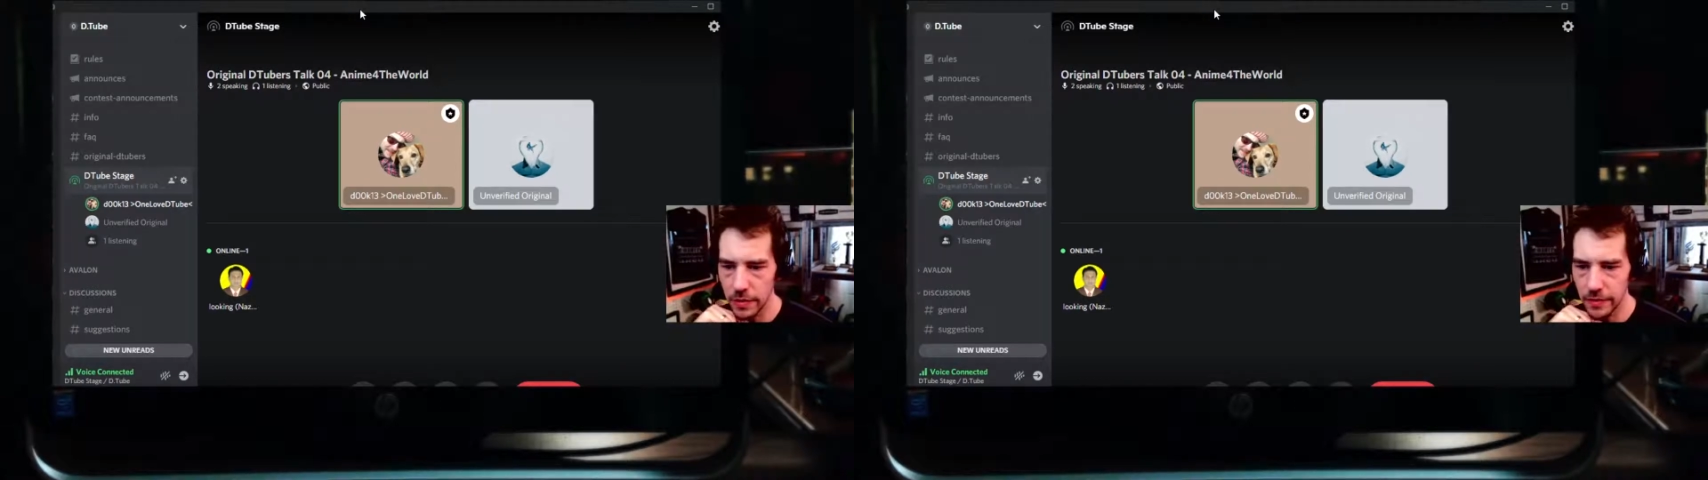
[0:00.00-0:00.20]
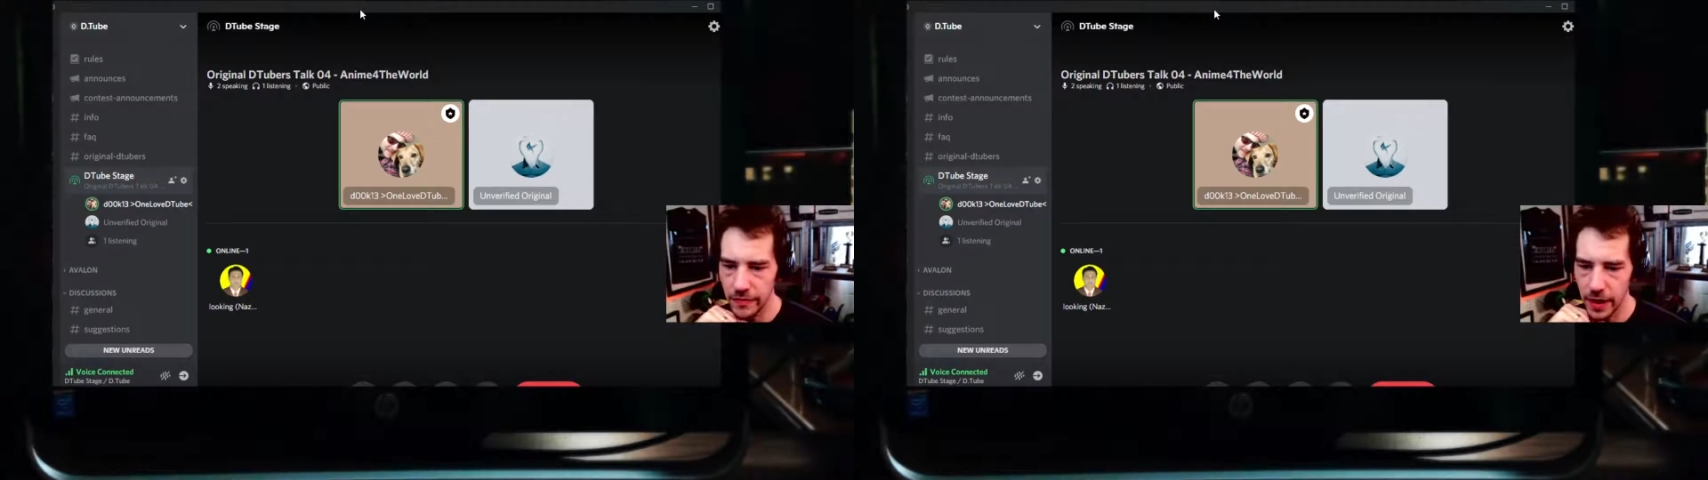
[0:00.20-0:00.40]

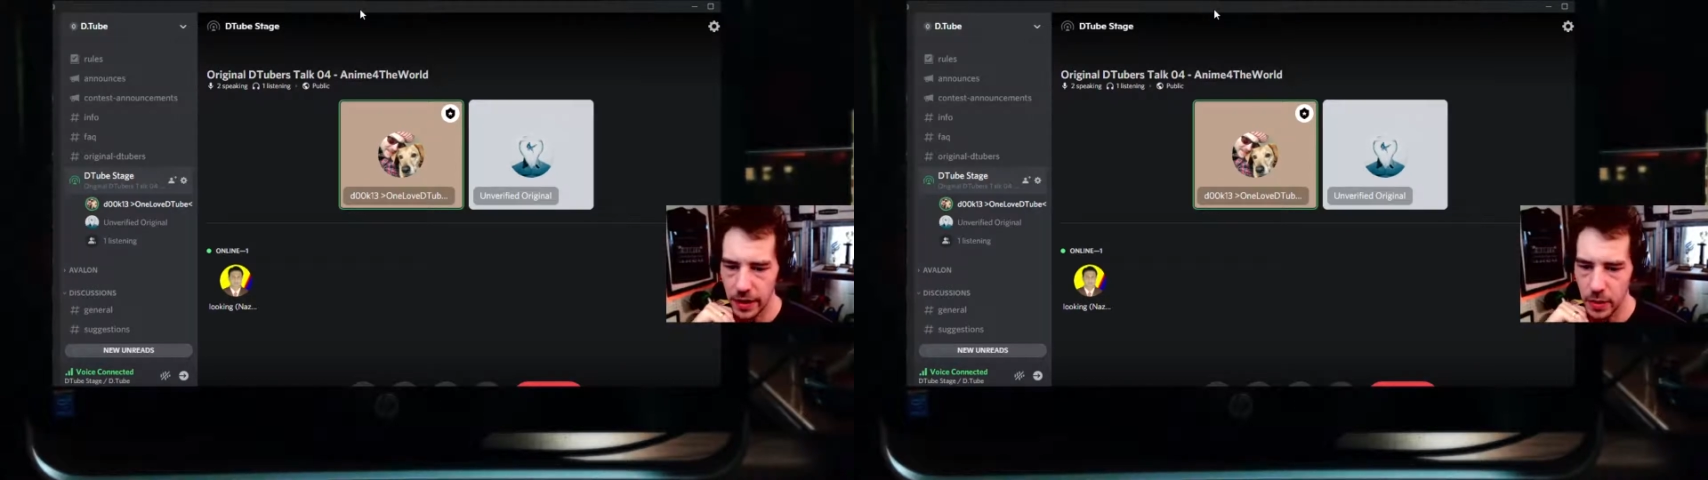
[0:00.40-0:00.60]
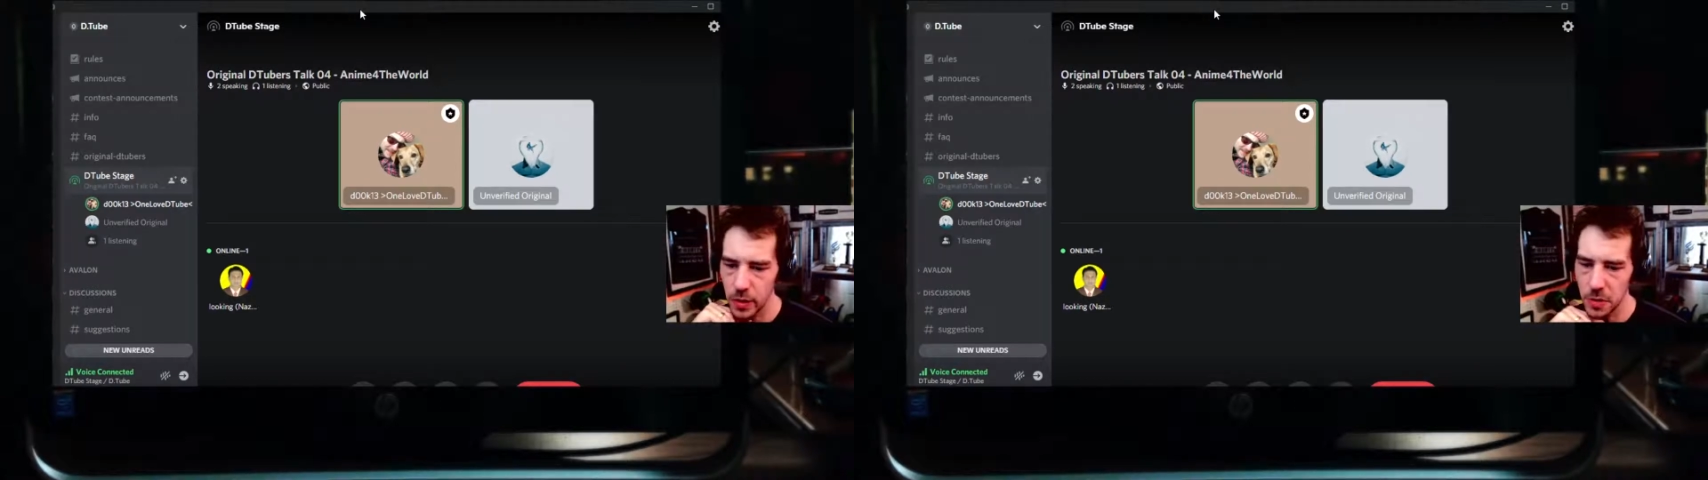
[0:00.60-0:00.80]
the
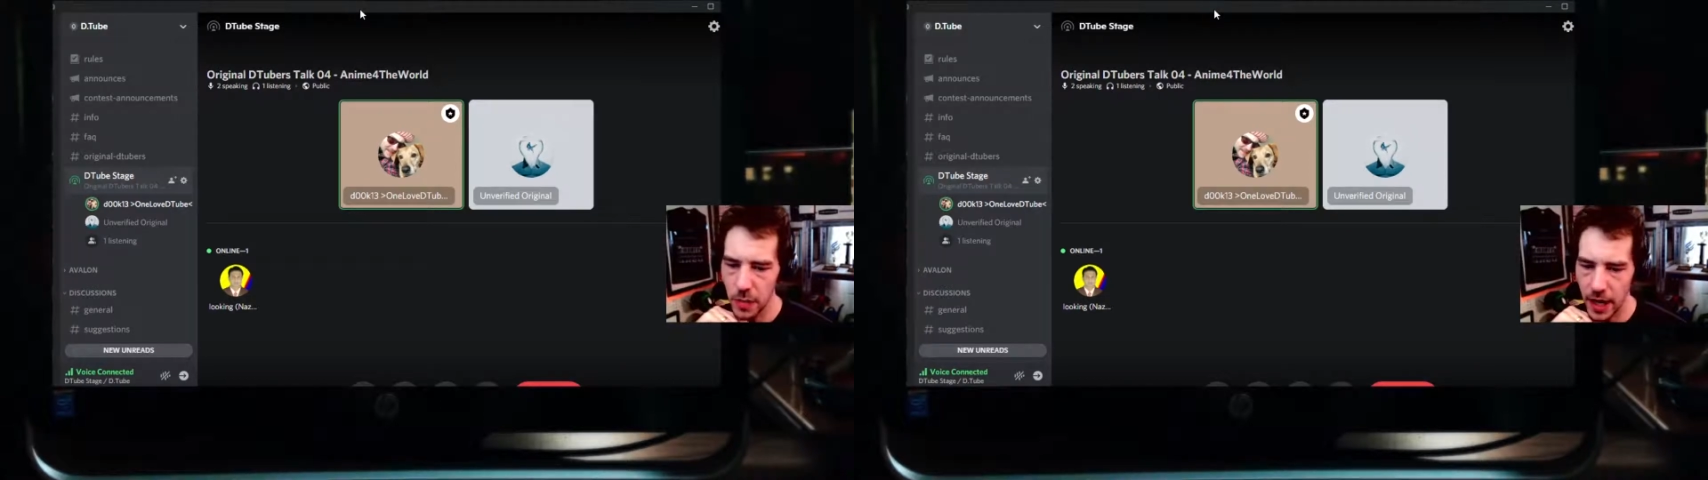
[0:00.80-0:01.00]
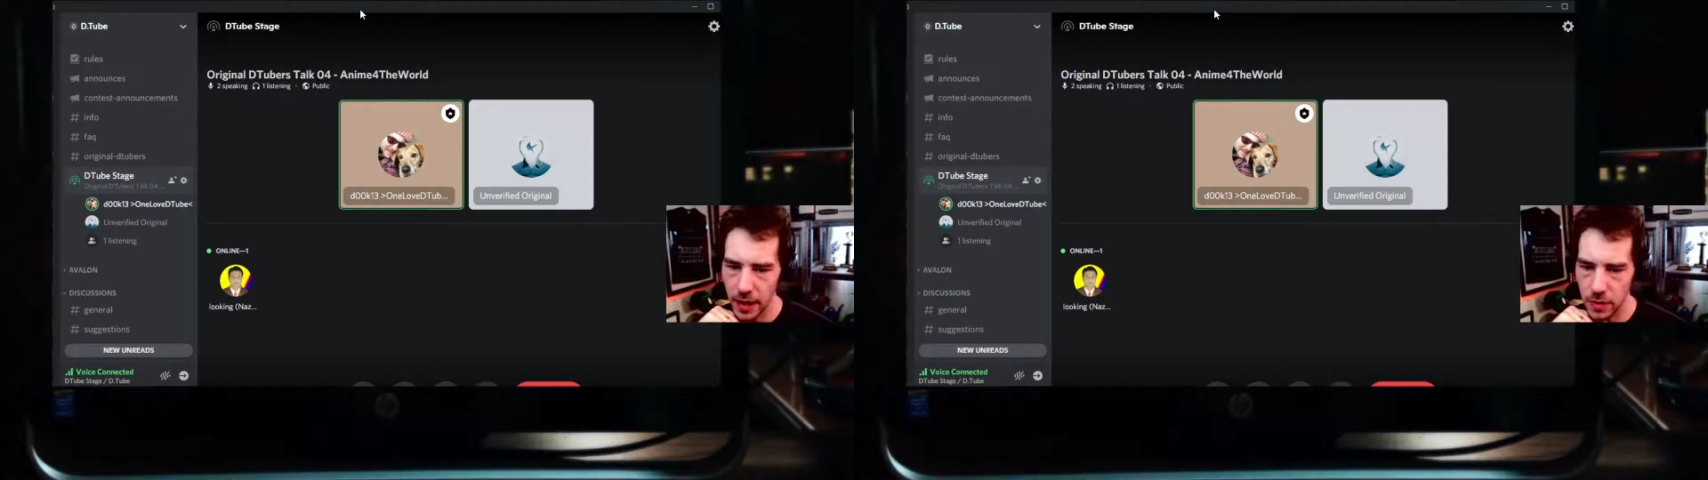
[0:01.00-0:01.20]
value it's
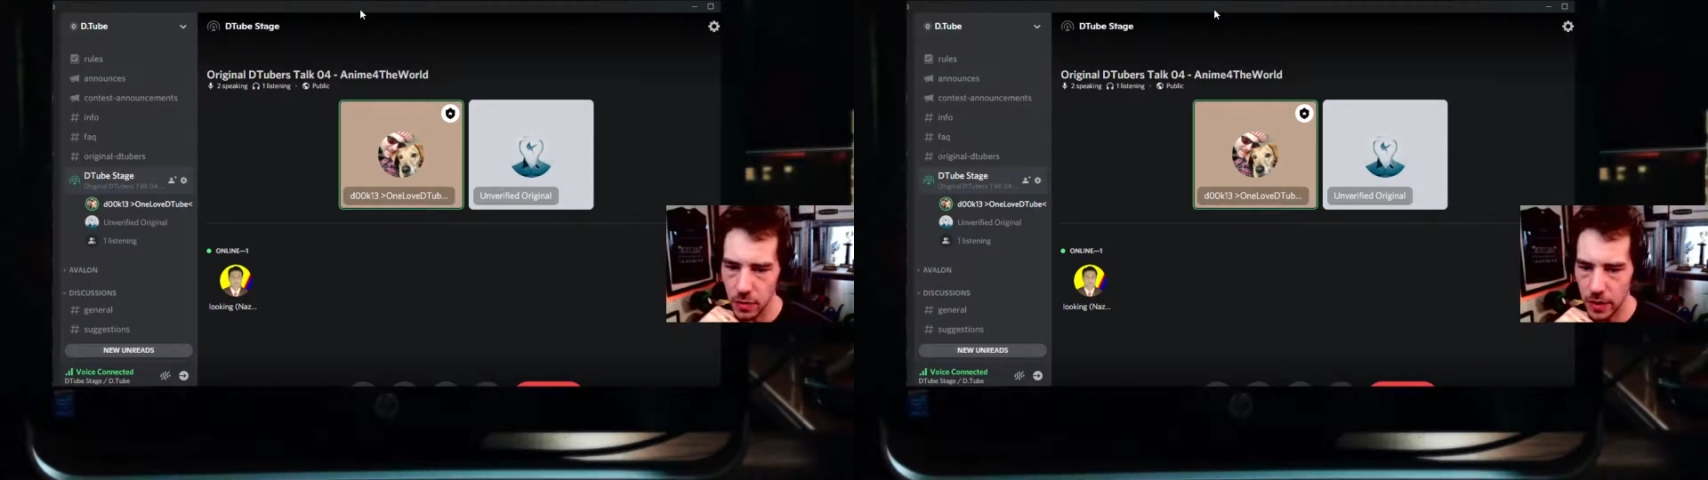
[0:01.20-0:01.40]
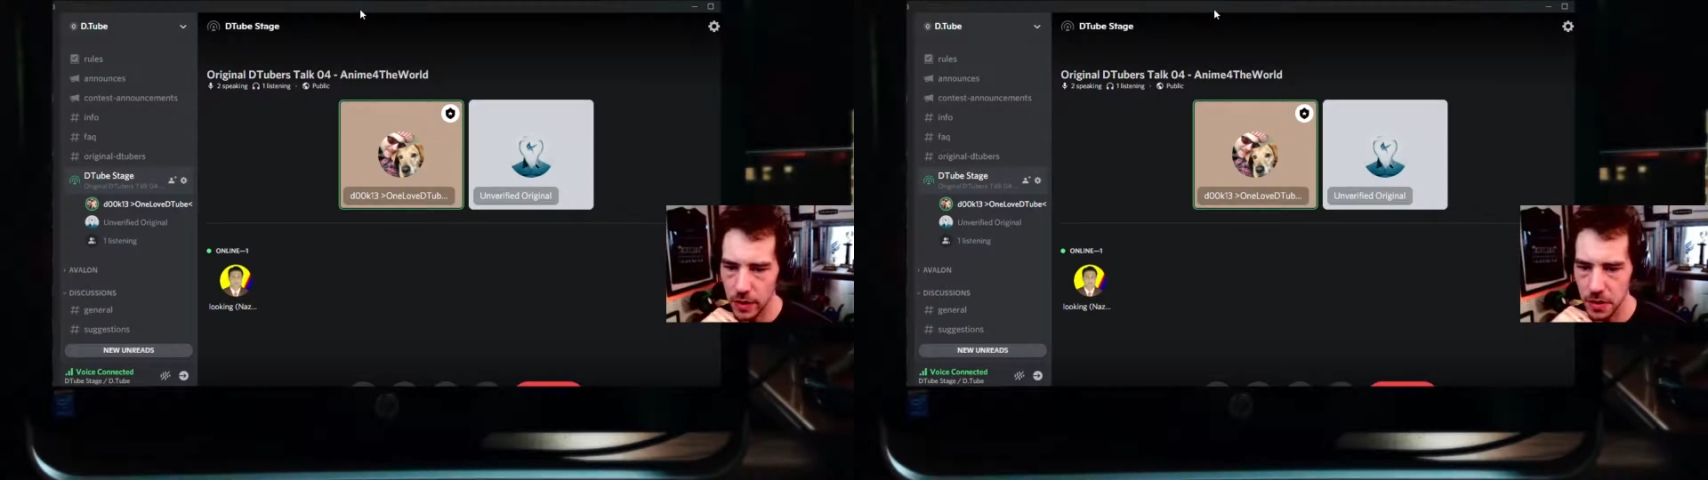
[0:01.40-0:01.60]
backed
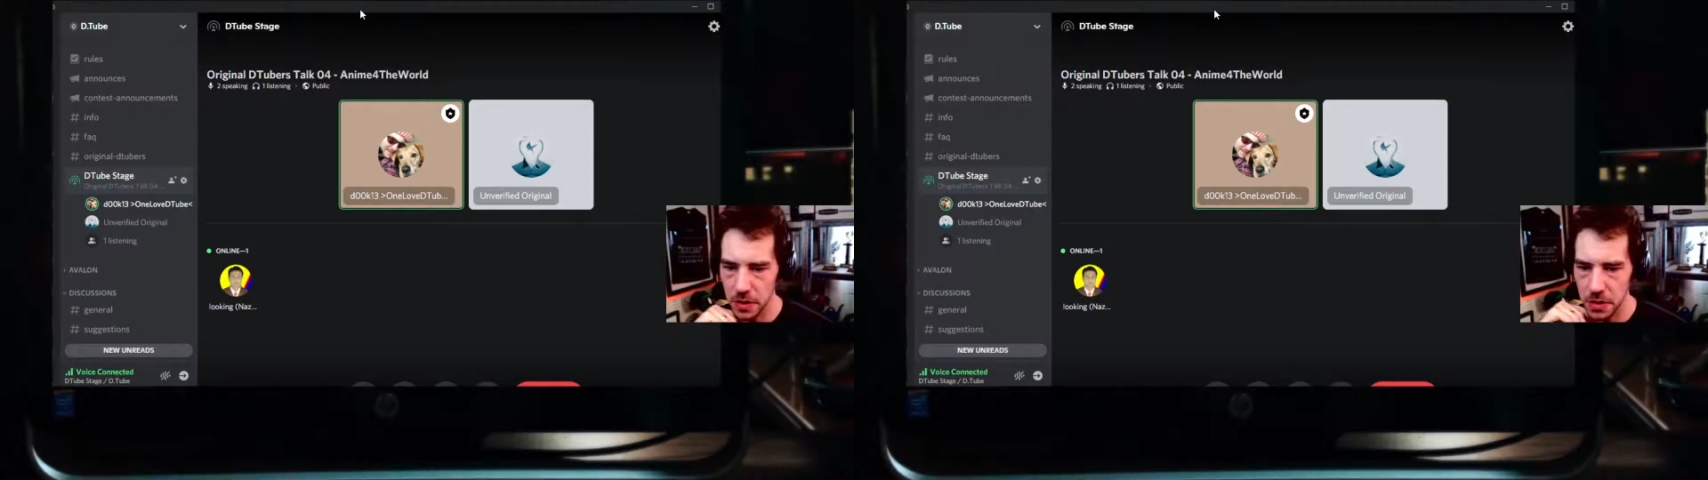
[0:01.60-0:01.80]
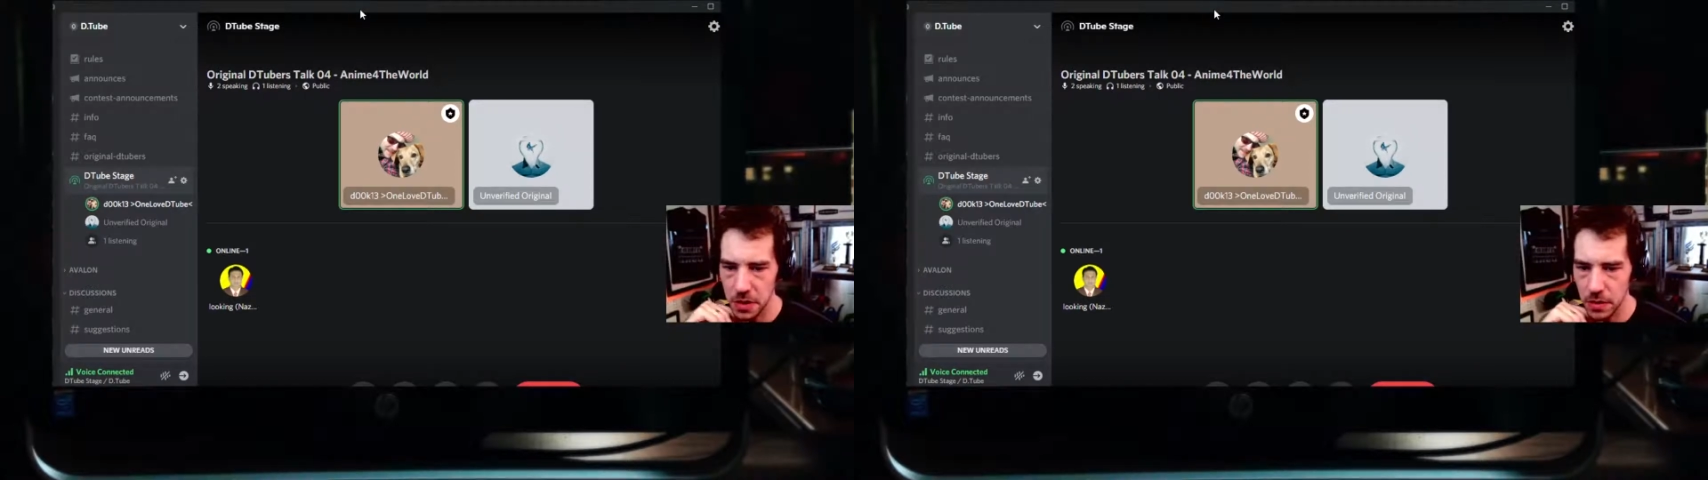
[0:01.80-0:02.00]
with
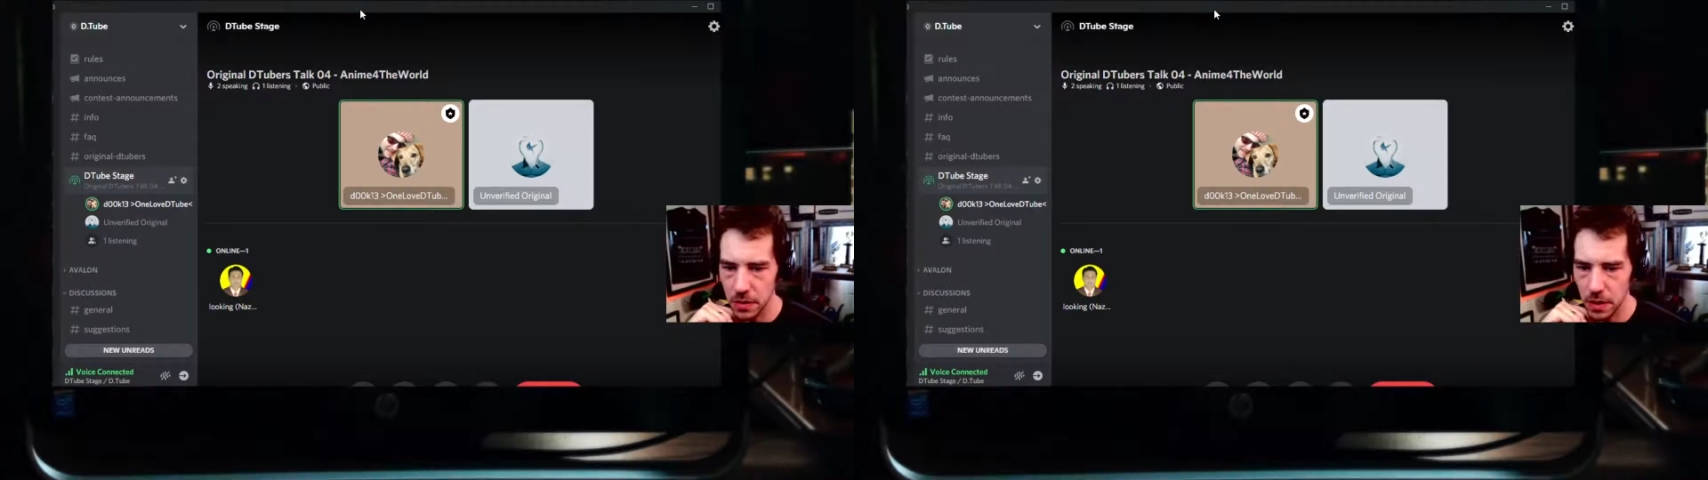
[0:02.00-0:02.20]
is